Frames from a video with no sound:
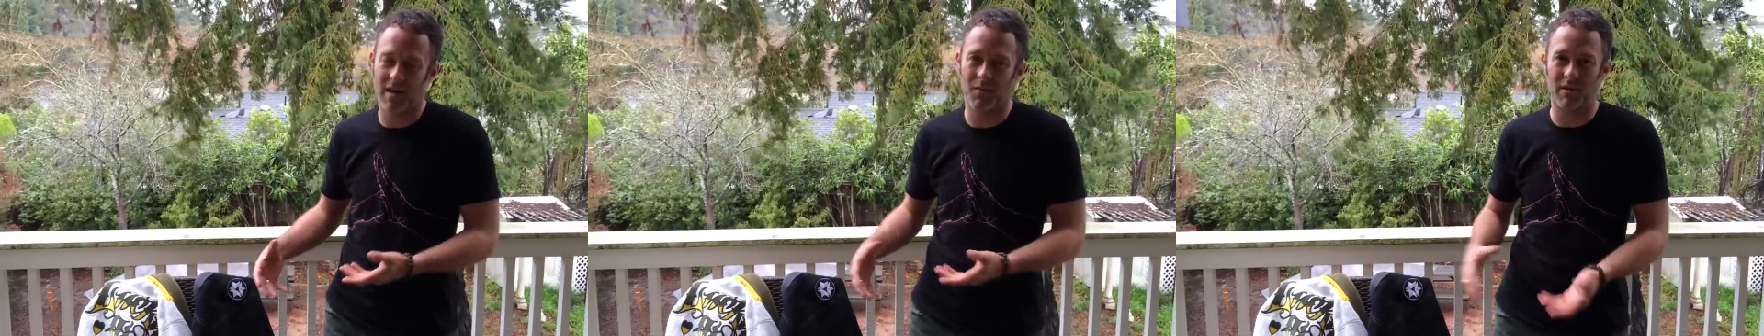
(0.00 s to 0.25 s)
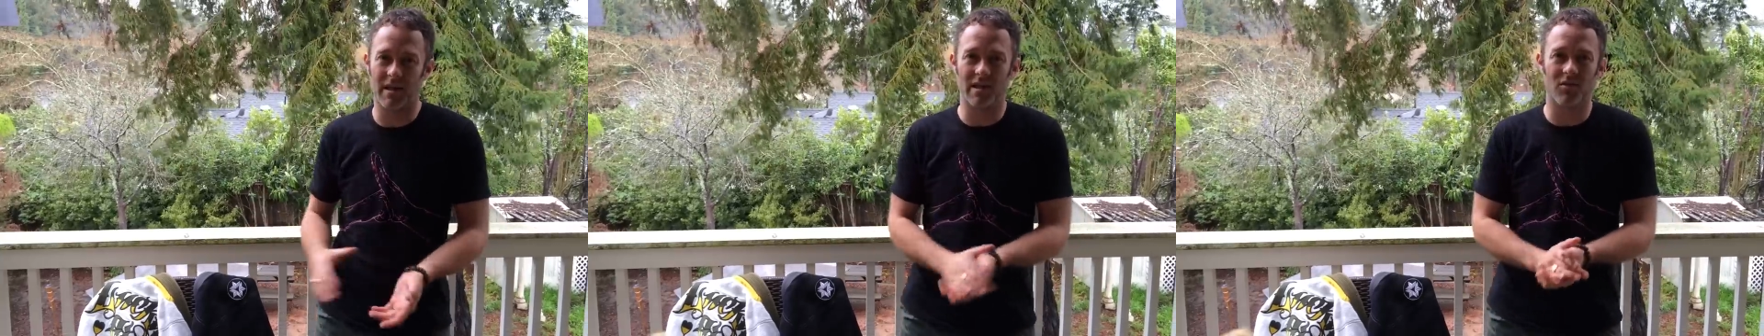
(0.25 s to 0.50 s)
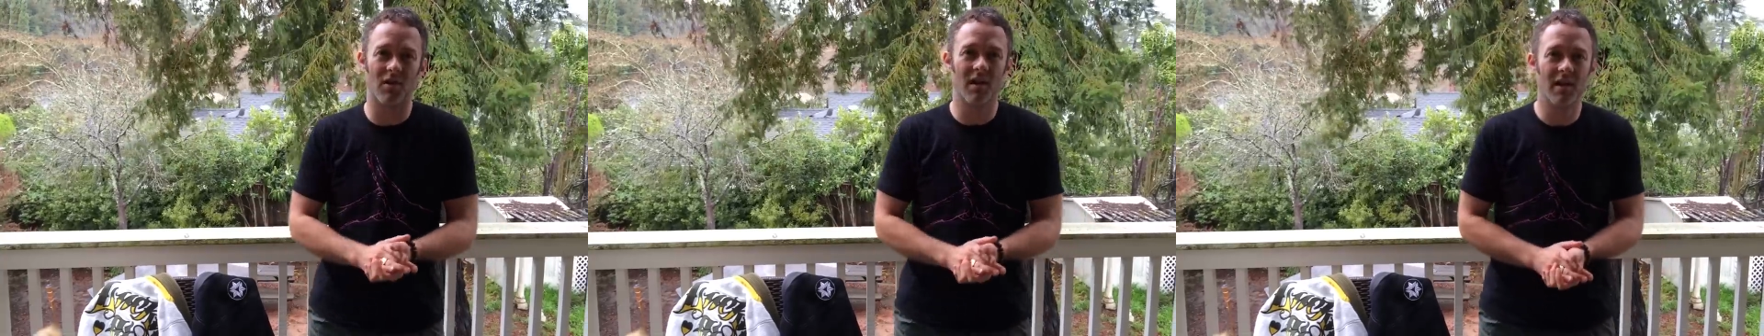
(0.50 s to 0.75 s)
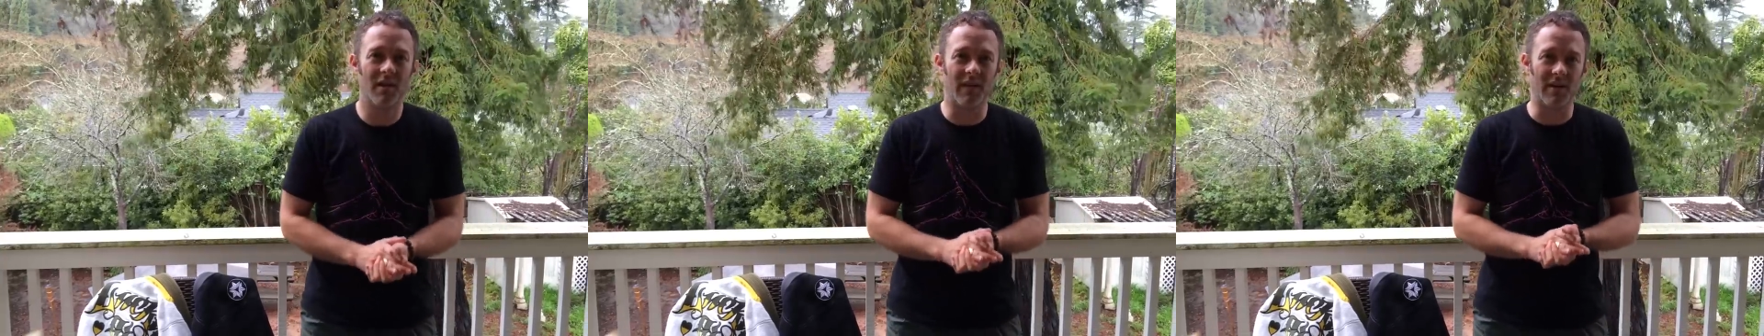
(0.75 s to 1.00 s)
hemp gis
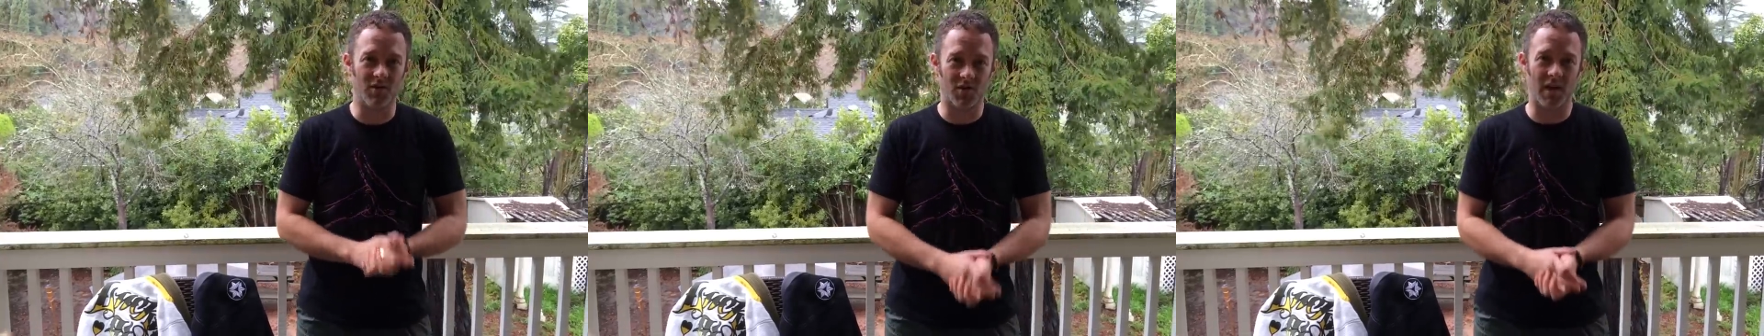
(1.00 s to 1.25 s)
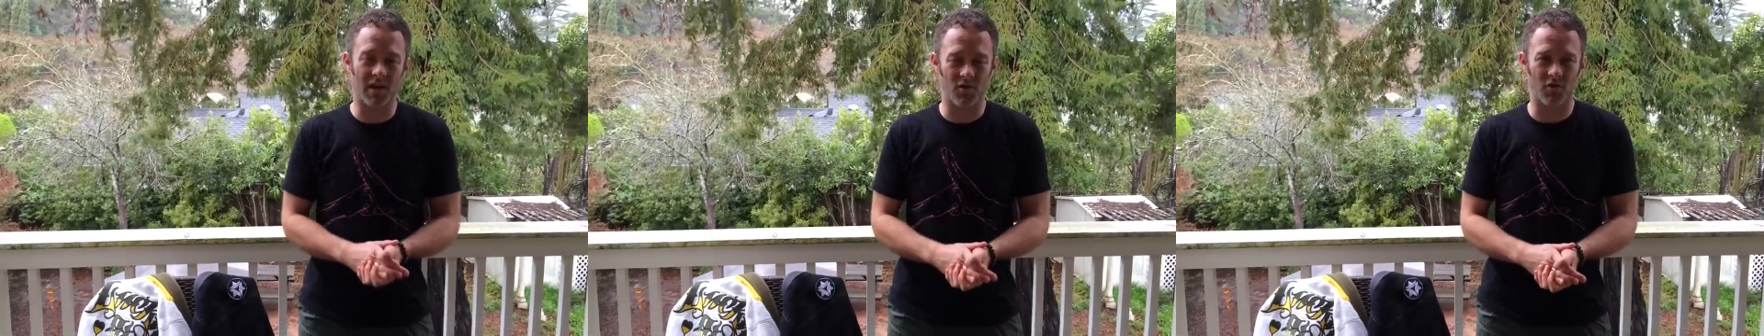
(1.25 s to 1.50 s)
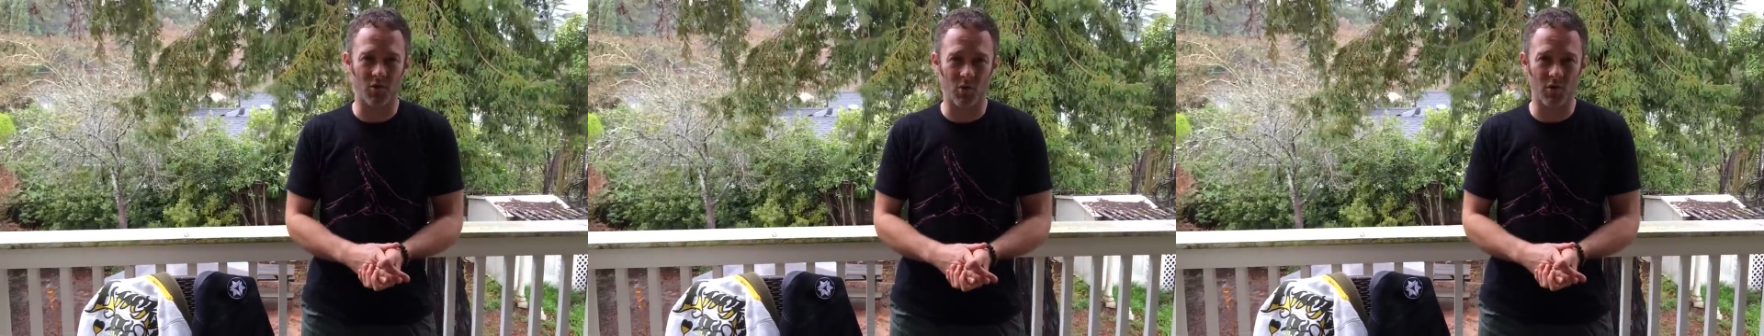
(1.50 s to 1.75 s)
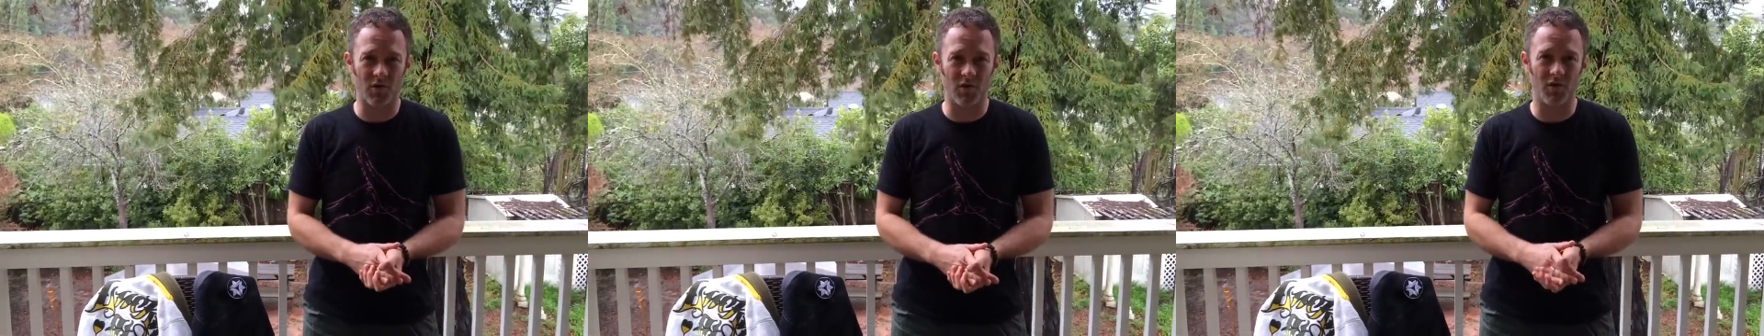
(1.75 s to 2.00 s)
that you check your
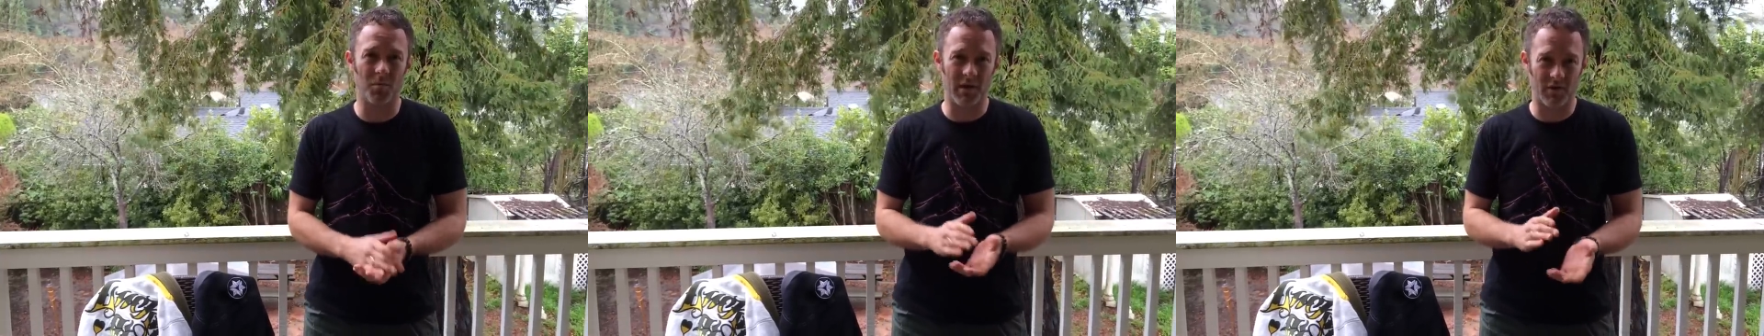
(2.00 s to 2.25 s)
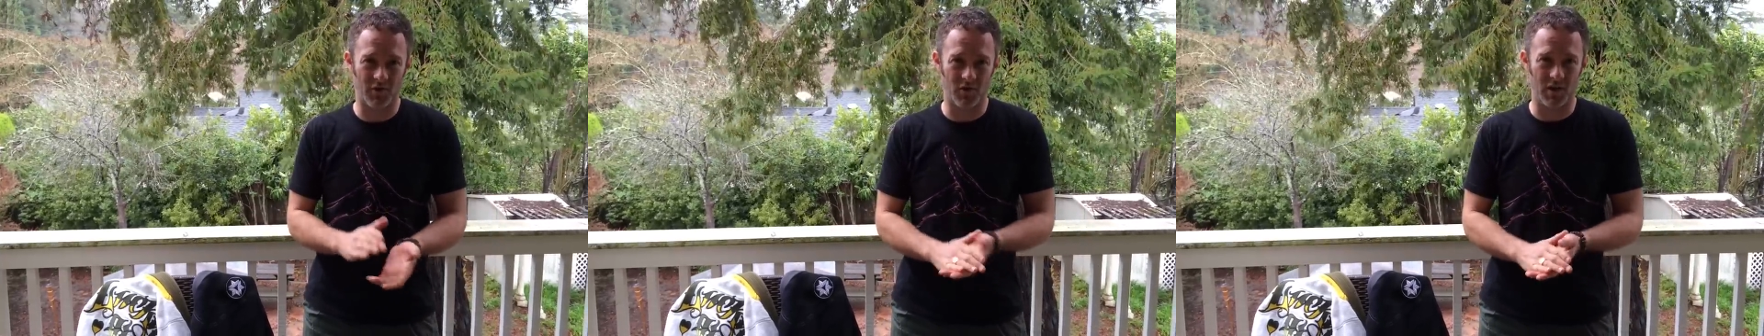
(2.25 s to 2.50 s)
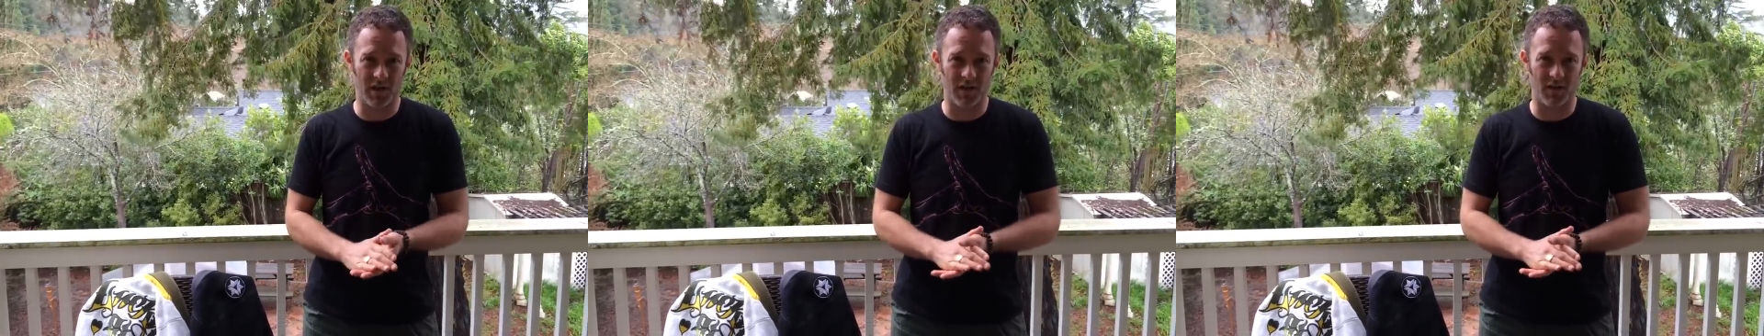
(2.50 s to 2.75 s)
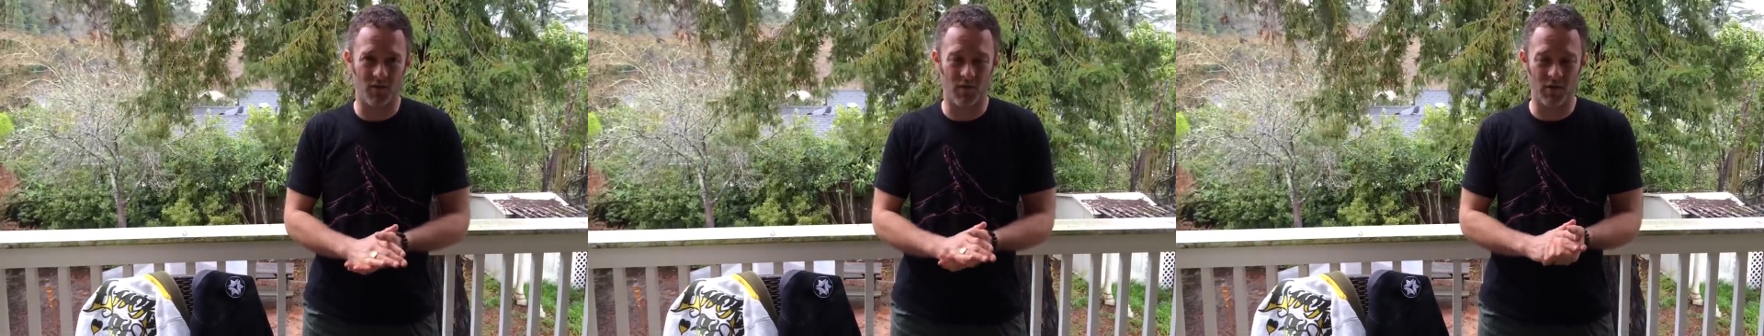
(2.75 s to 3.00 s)
sources, make sure you're
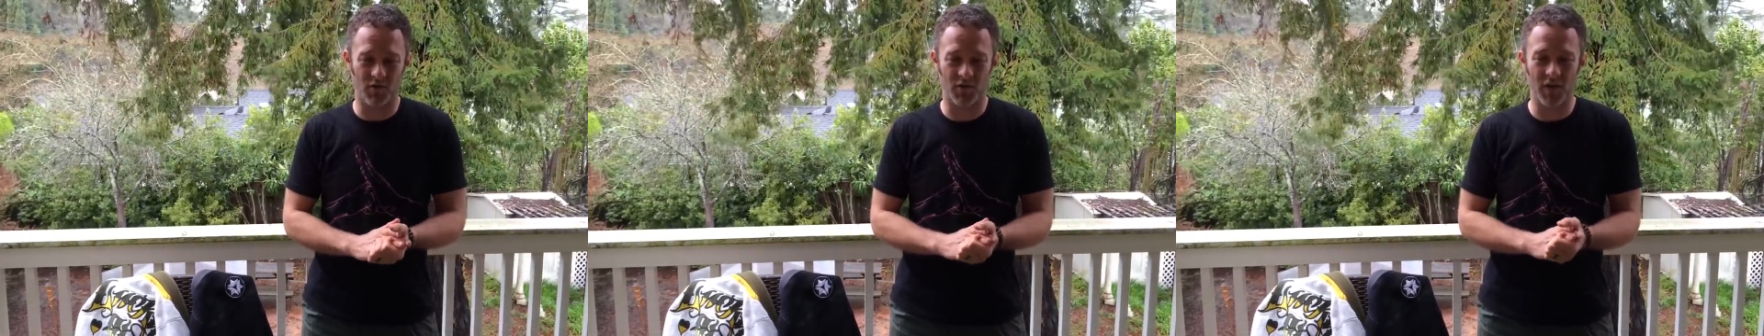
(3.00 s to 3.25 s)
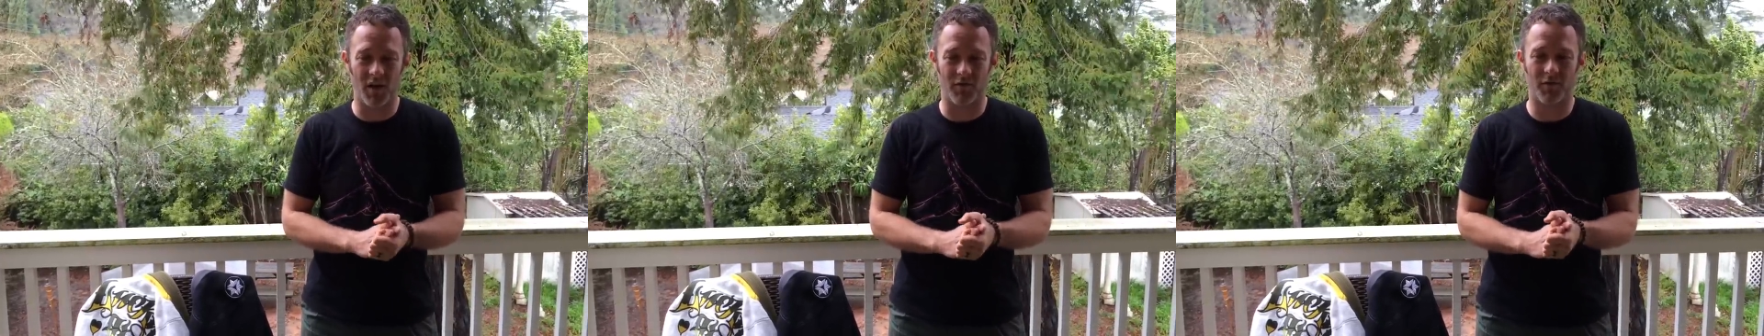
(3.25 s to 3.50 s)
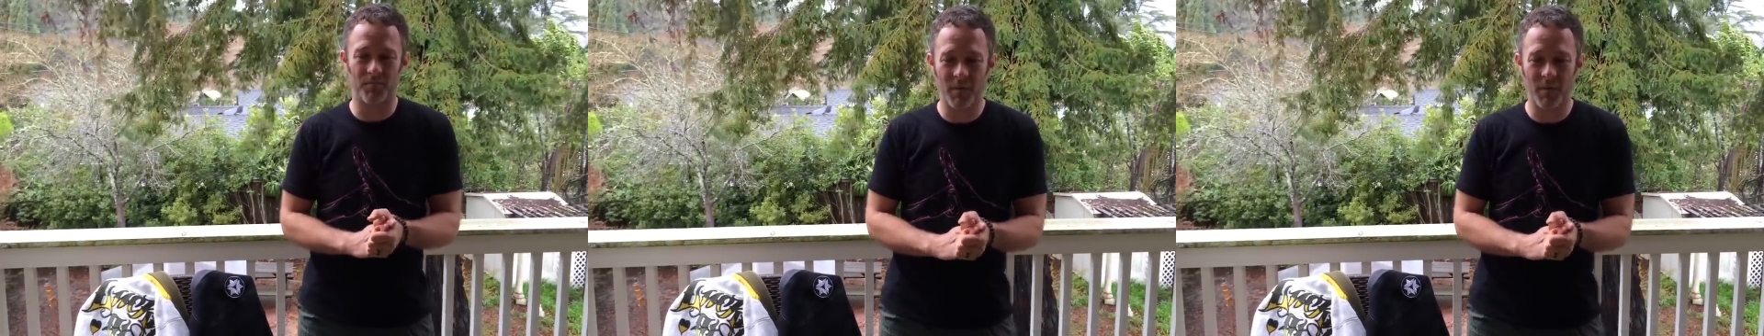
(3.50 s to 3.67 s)
getting the real stuff.